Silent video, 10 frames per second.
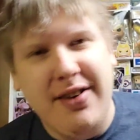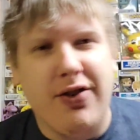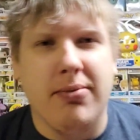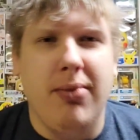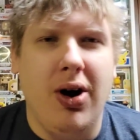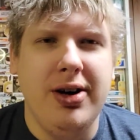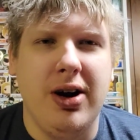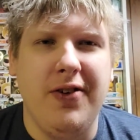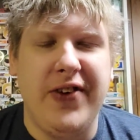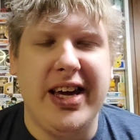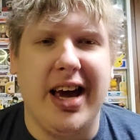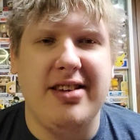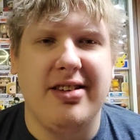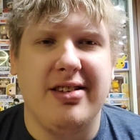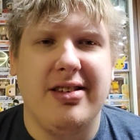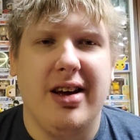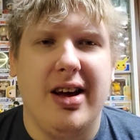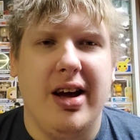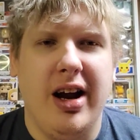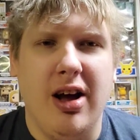for more notifications.
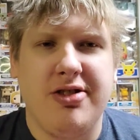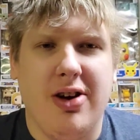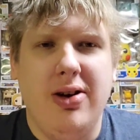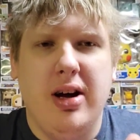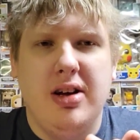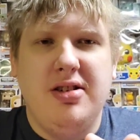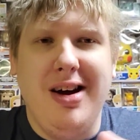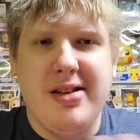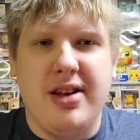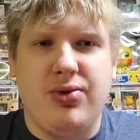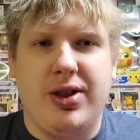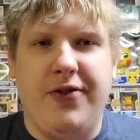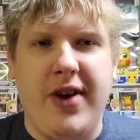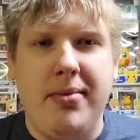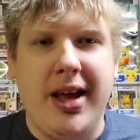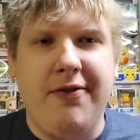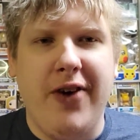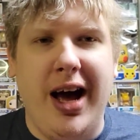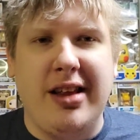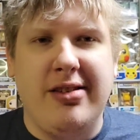And also, share this with your family and
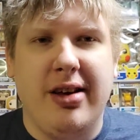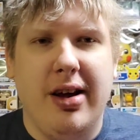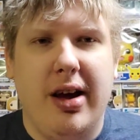friends.